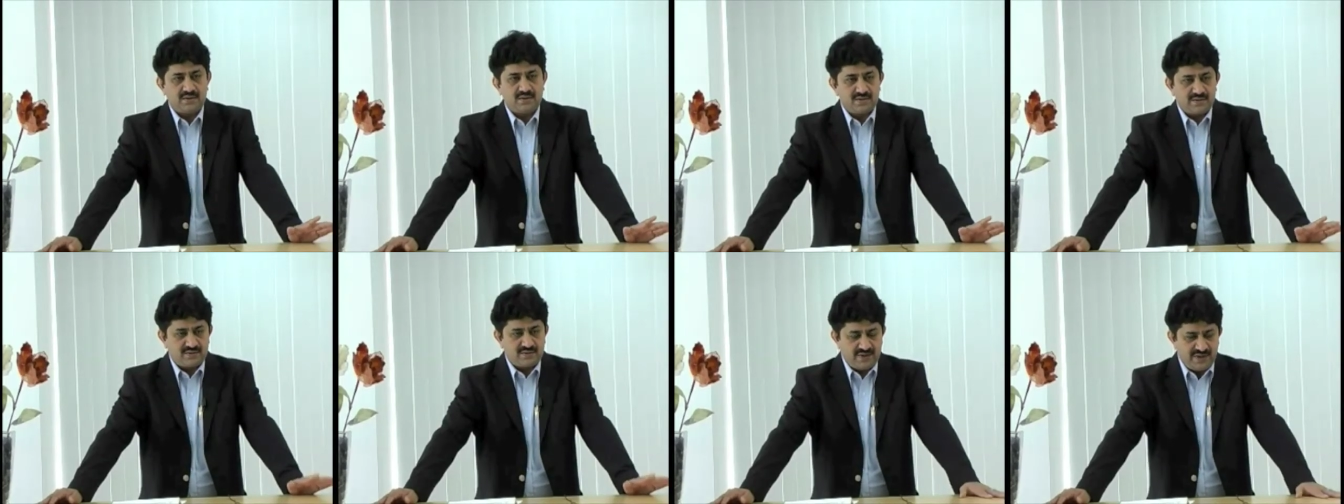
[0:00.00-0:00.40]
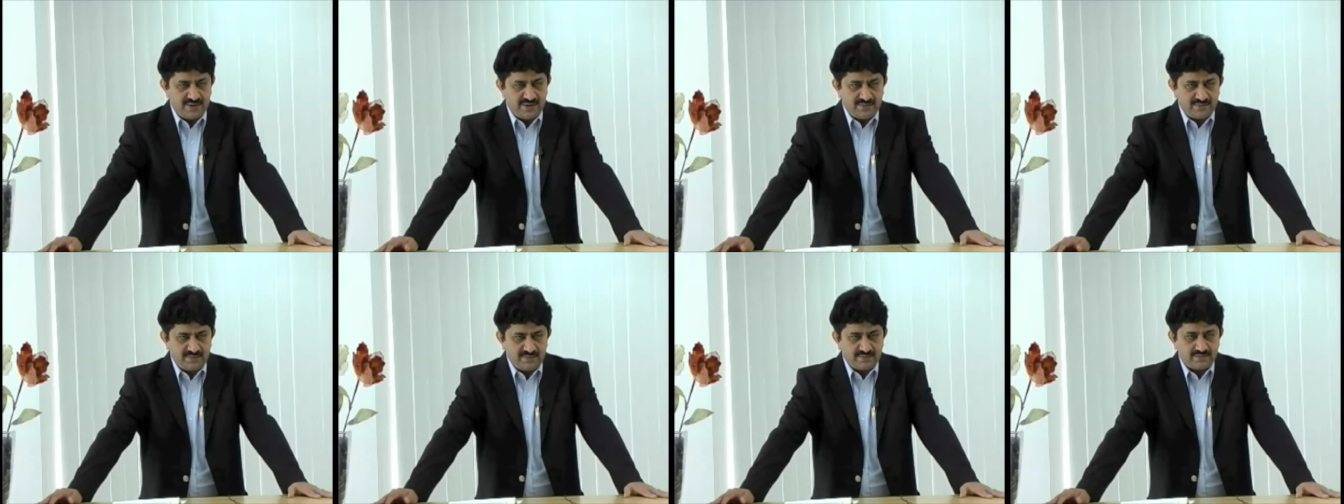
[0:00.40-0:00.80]

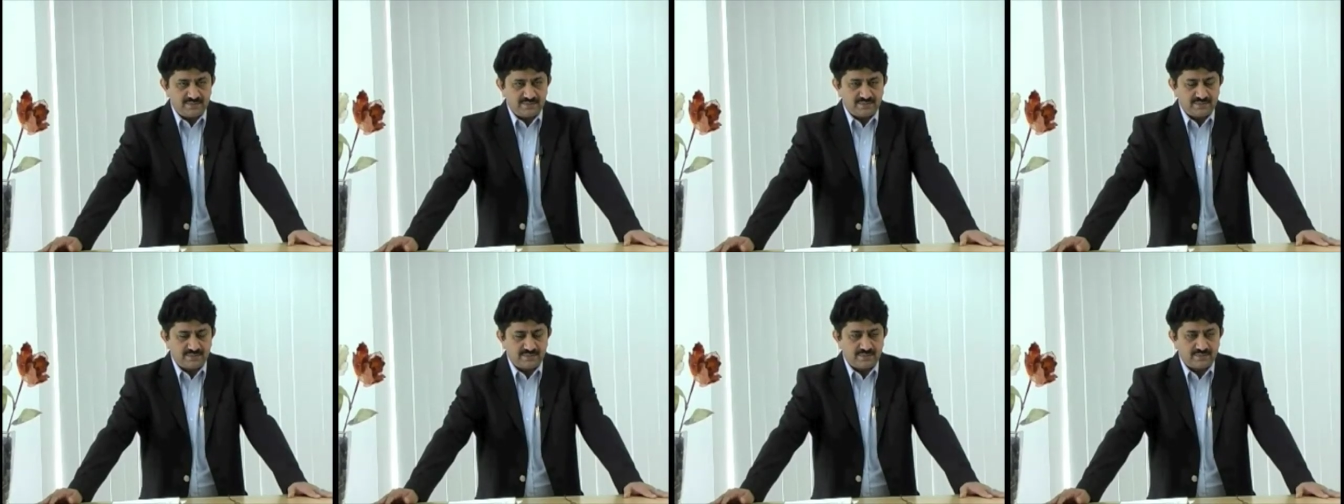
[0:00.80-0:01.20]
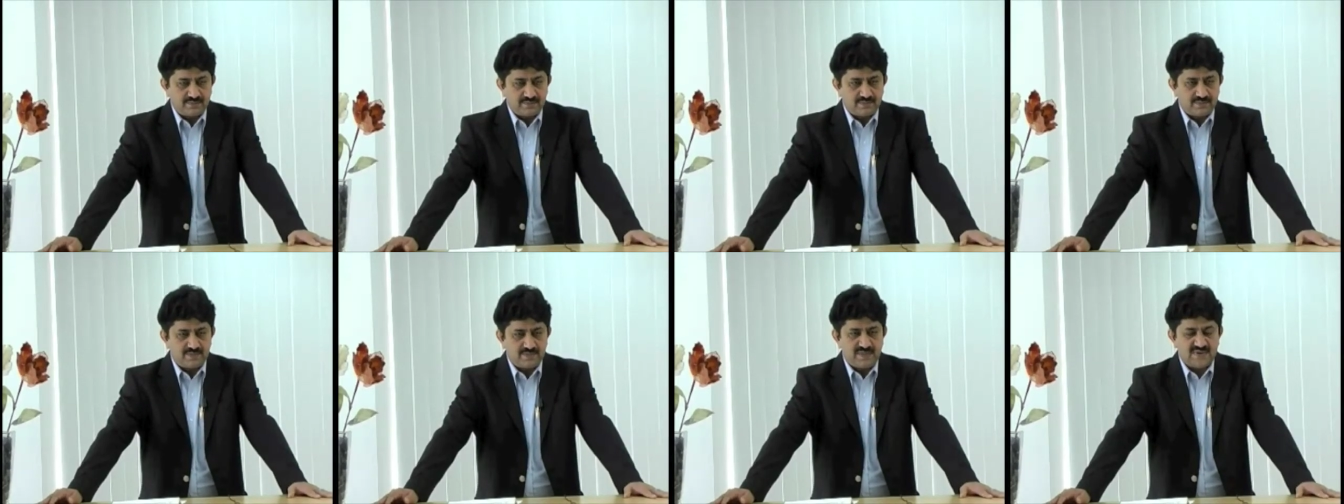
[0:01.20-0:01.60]
Theme:
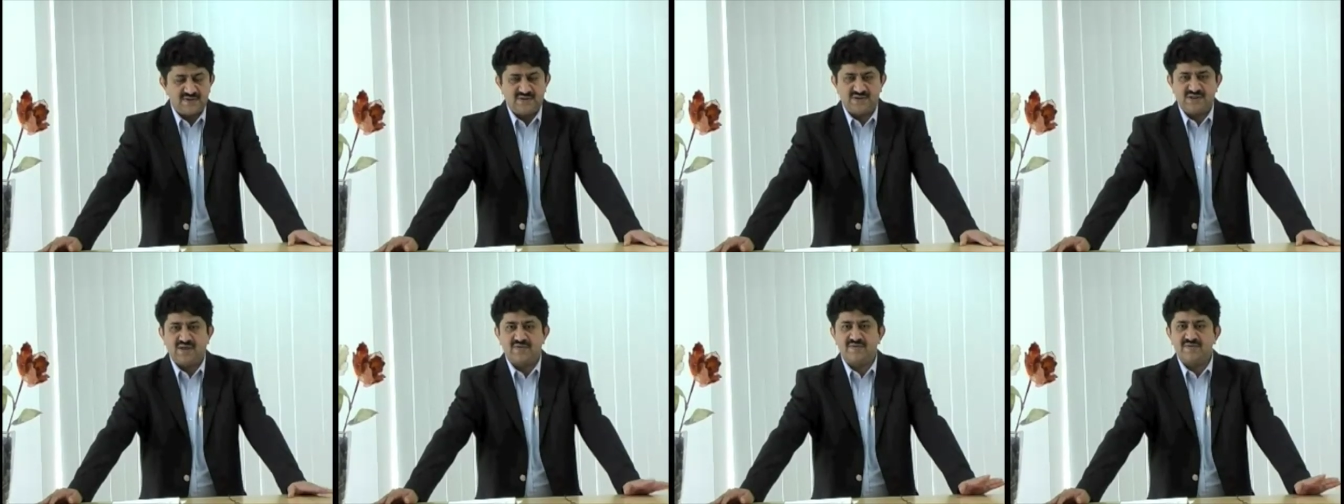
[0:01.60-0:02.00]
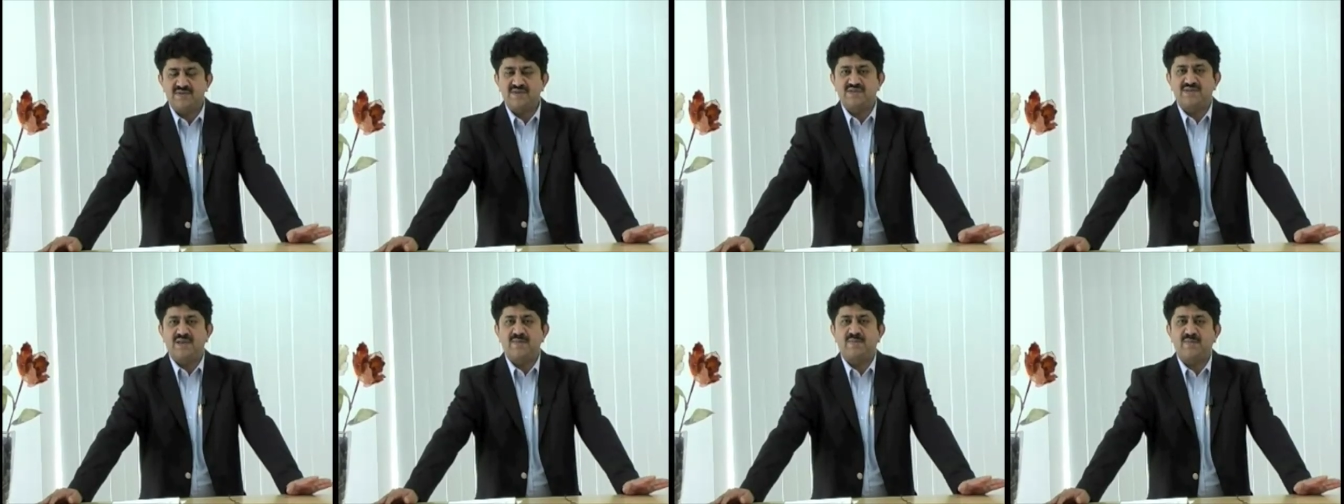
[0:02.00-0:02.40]
service
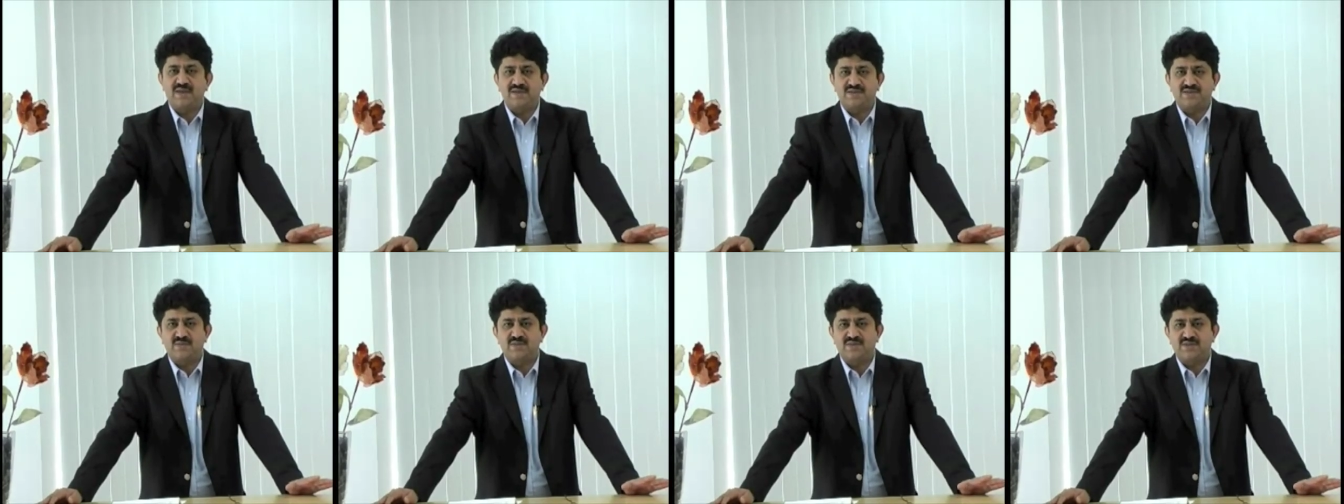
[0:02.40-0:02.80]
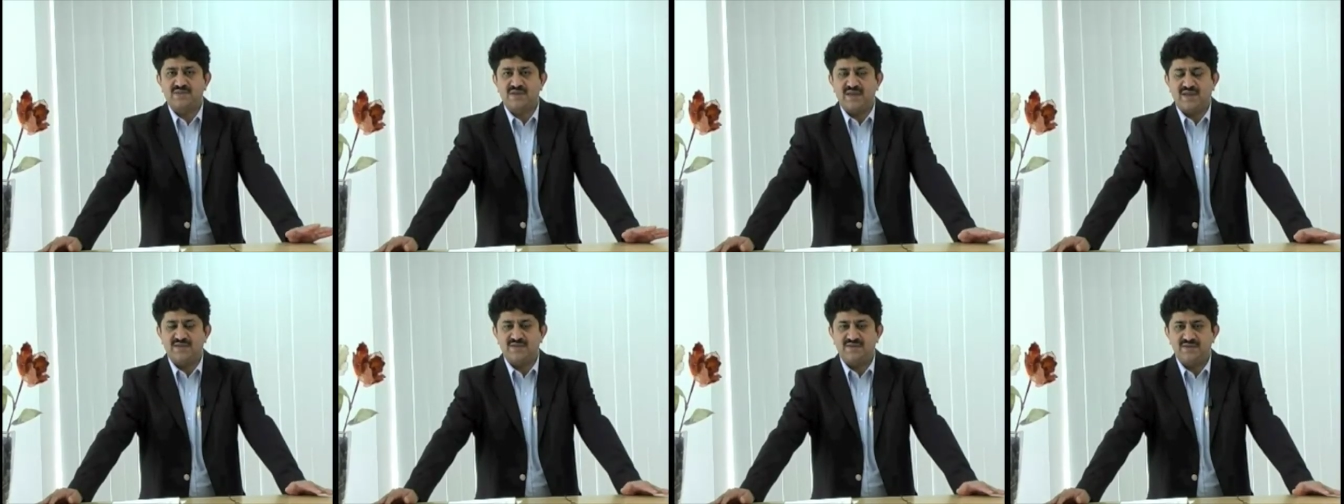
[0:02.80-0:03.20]
the same customers as
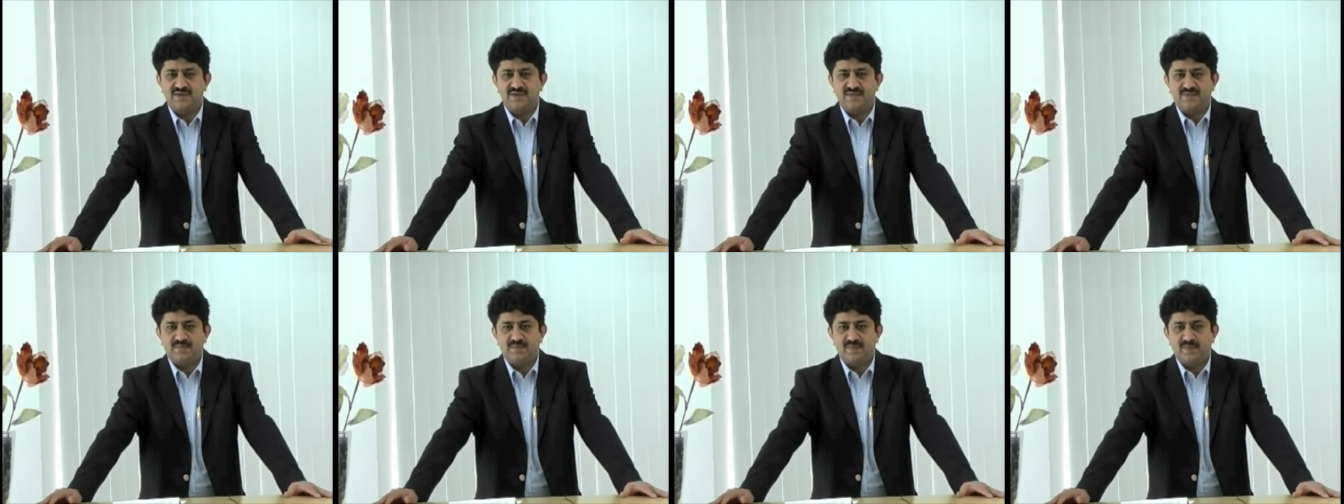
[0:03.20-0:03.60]
Clancy,